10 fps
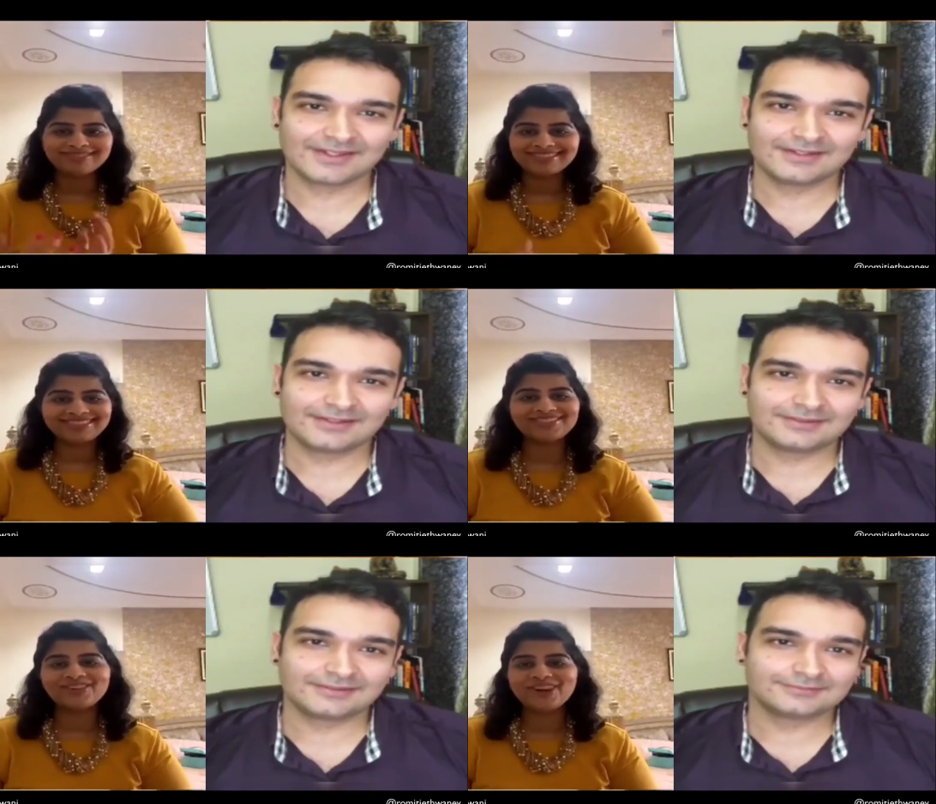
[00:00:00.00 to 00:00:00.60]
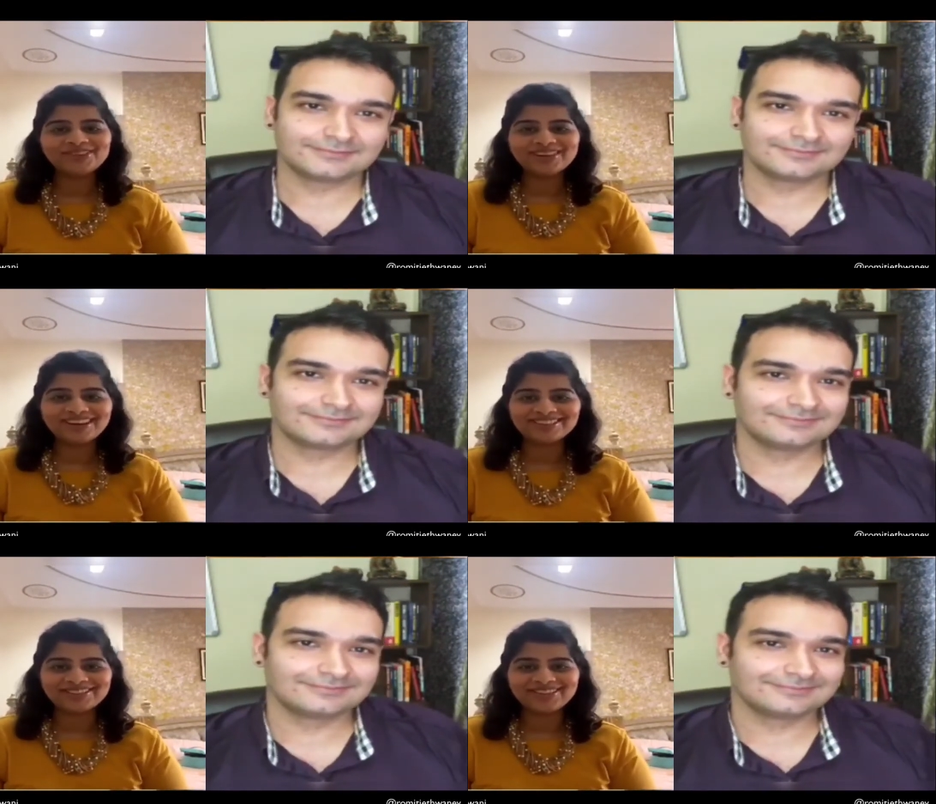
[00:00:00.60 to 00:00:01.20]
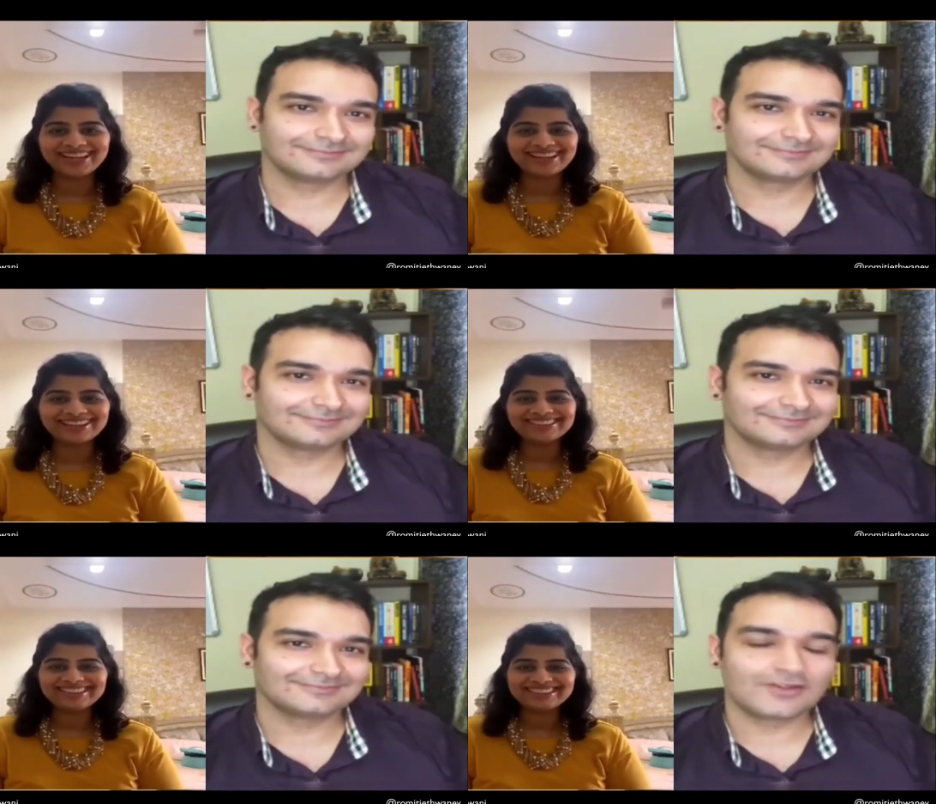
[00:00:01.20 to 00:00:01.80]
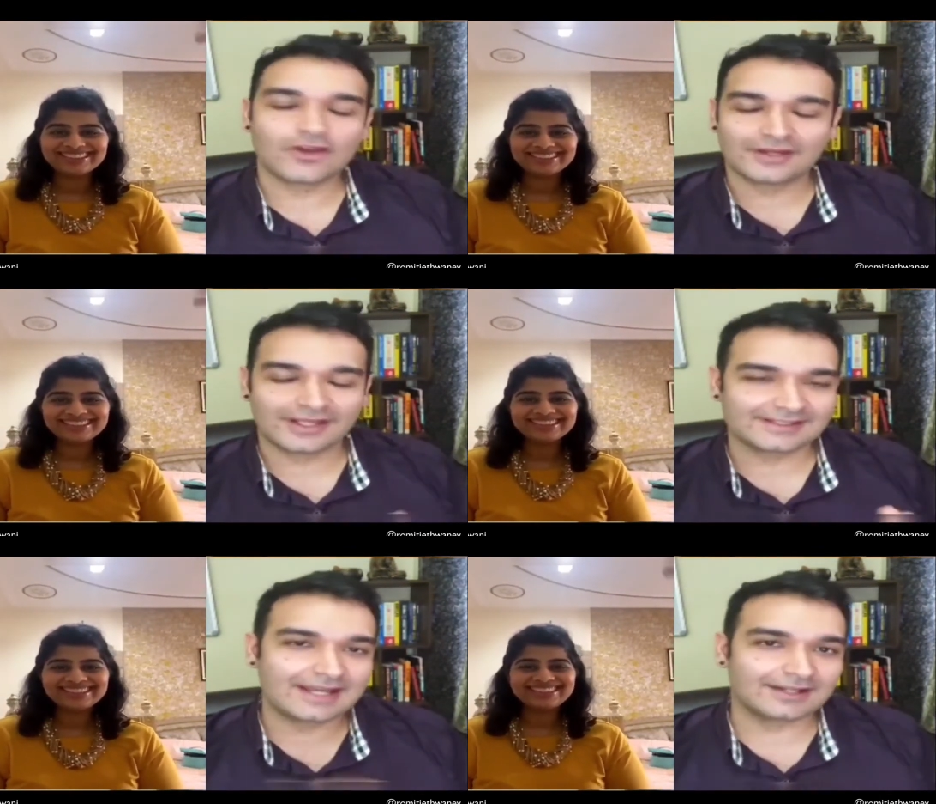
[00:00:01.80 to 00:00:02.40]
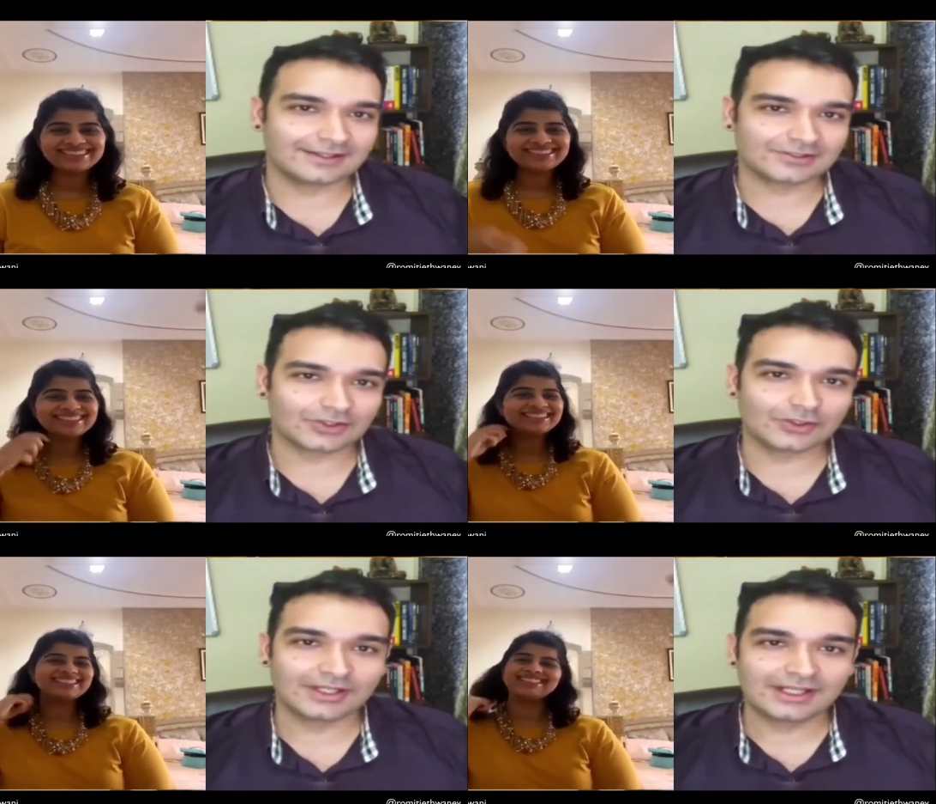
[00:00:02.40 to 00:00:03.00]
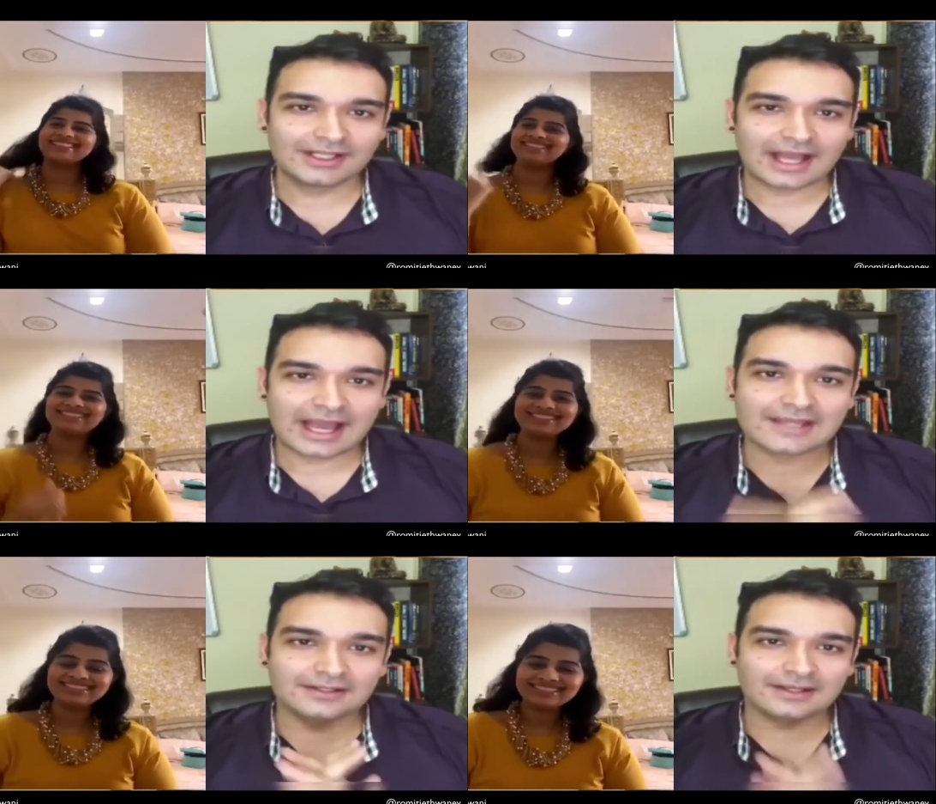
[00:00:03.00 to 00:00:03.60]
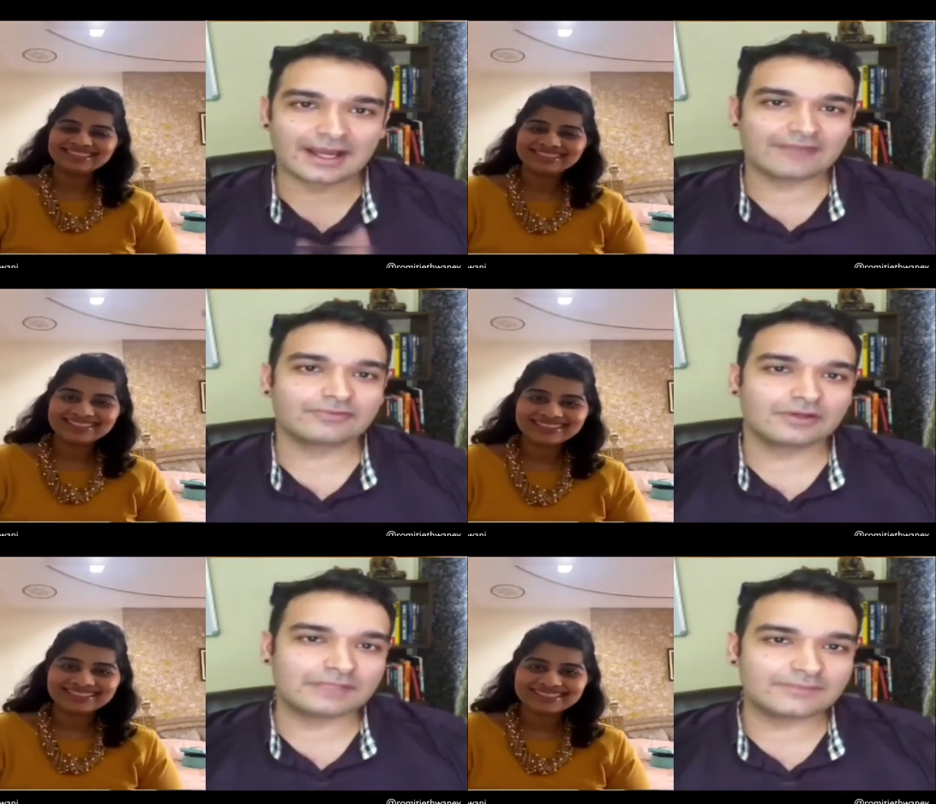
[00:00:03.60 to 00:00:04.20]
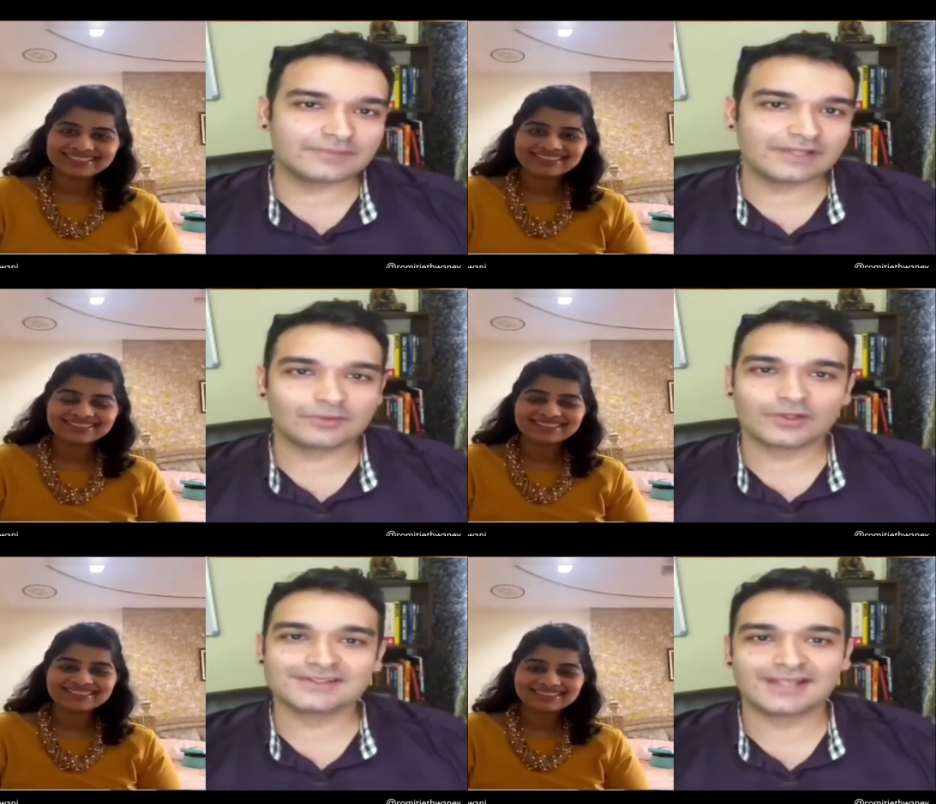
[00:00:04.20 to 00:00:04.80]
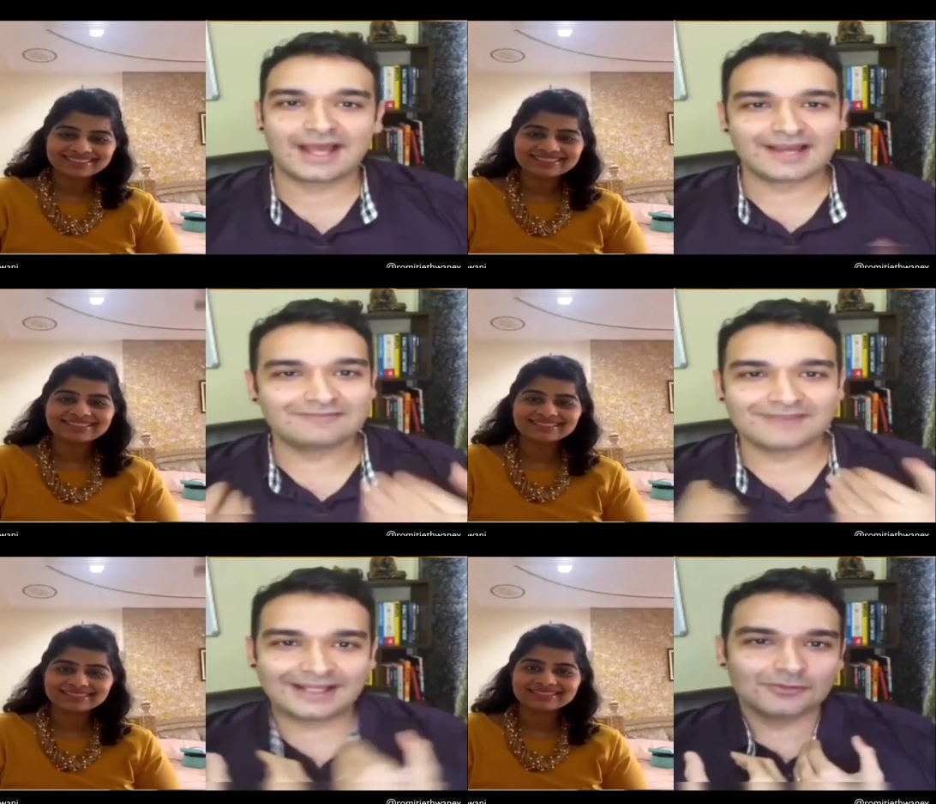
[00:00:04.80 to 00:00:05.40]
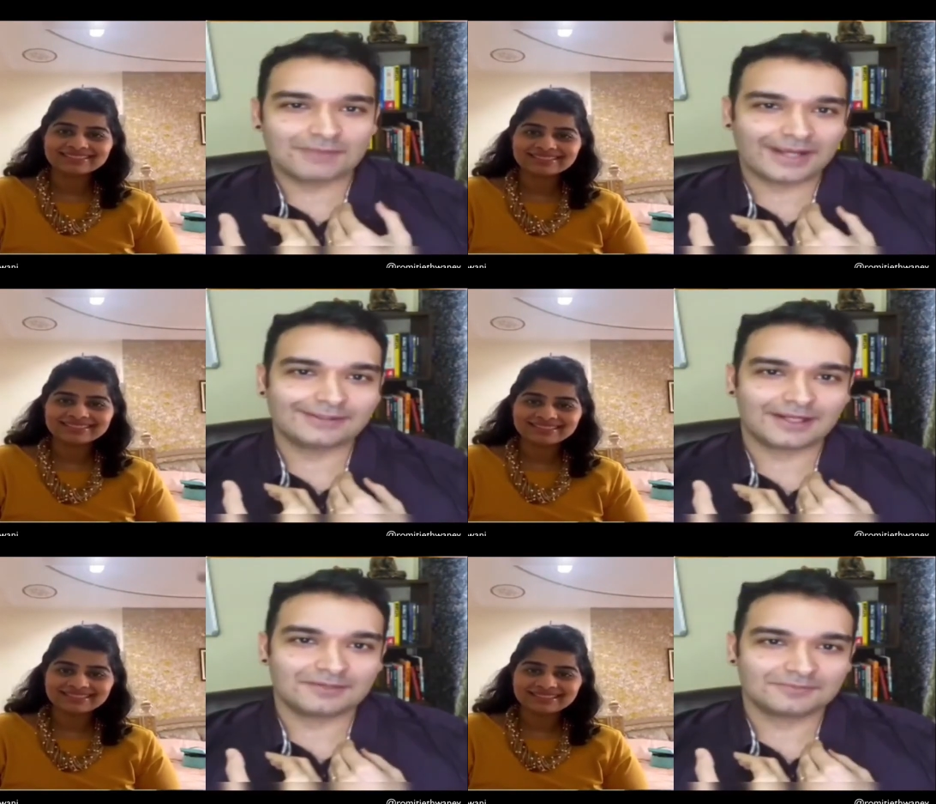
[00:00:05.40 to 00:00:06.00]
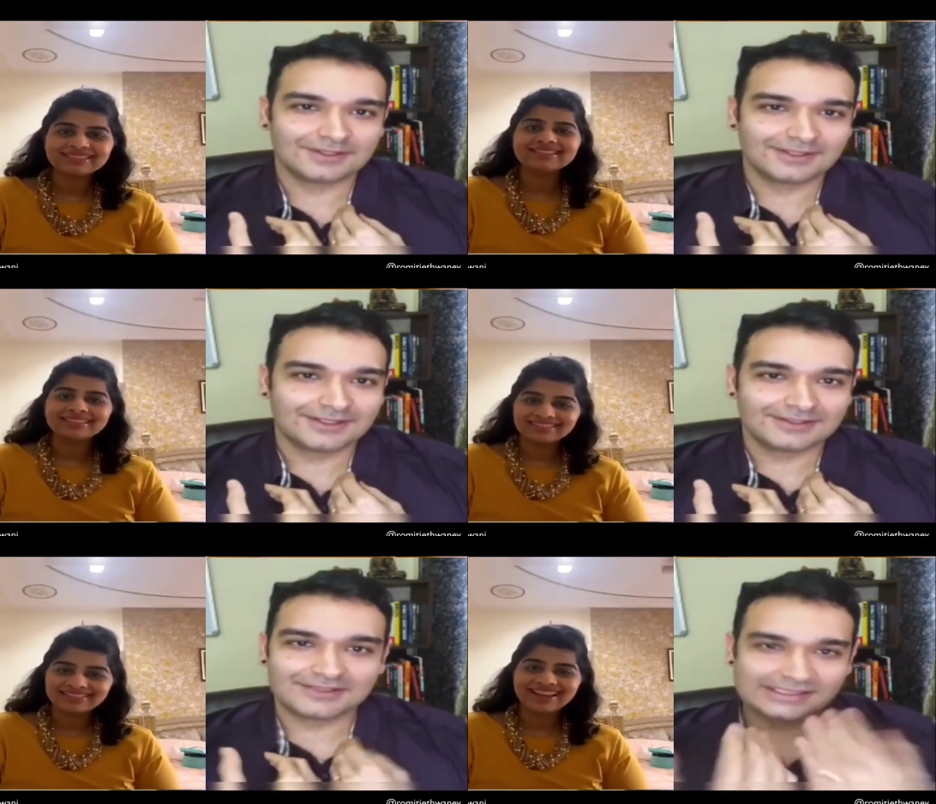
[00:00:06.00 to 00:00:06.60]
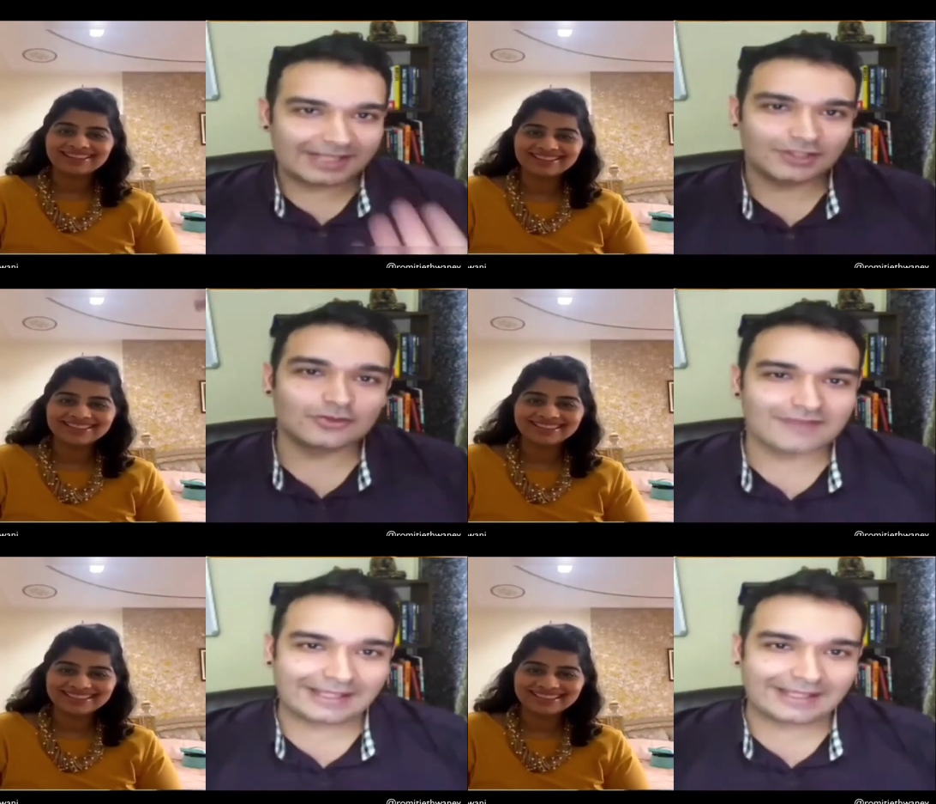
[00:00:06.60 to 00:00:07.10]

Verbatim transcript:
Speaker 1: sorry to cut you again
Speaker 2: no exactly so i i firmly believe because see i value my time just right. like you value